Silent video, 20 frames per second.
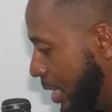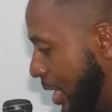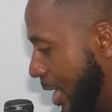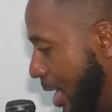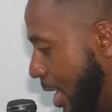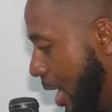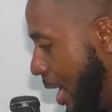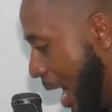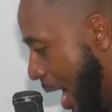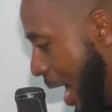
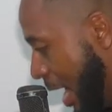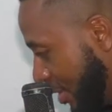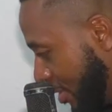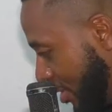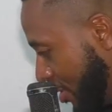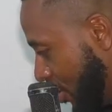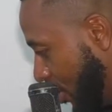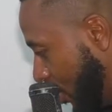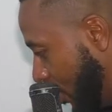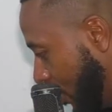As you
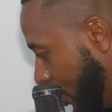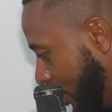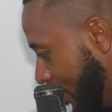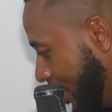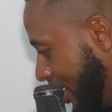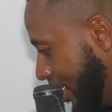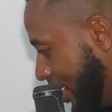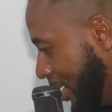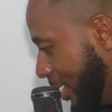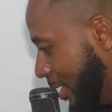know,
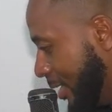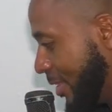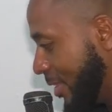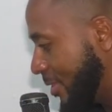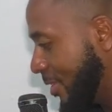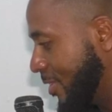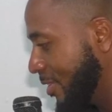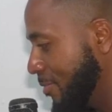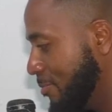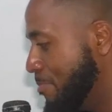this is
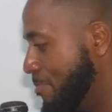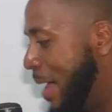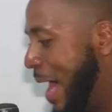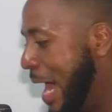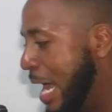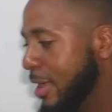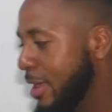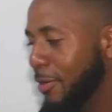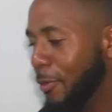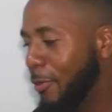
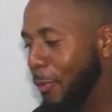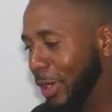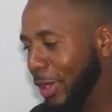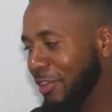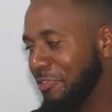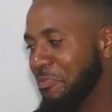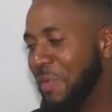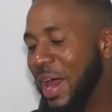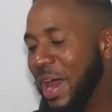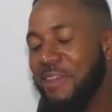one of my